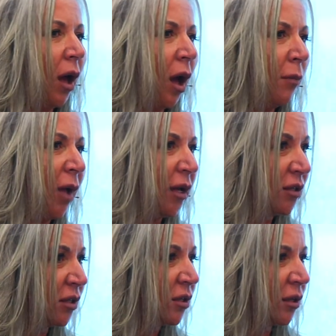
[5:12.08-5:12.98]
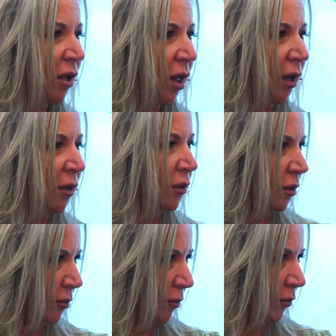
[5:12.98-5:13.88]
My existing
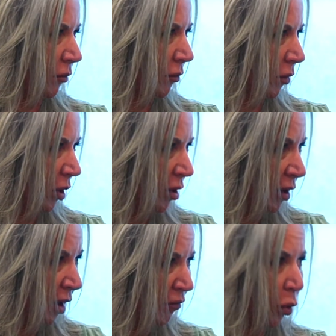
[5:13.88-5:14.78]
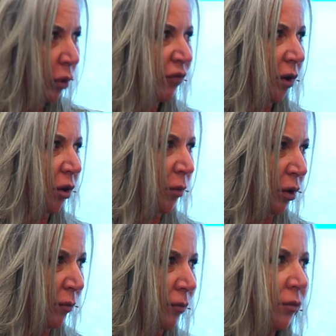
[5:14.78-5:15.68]
clients can have more variable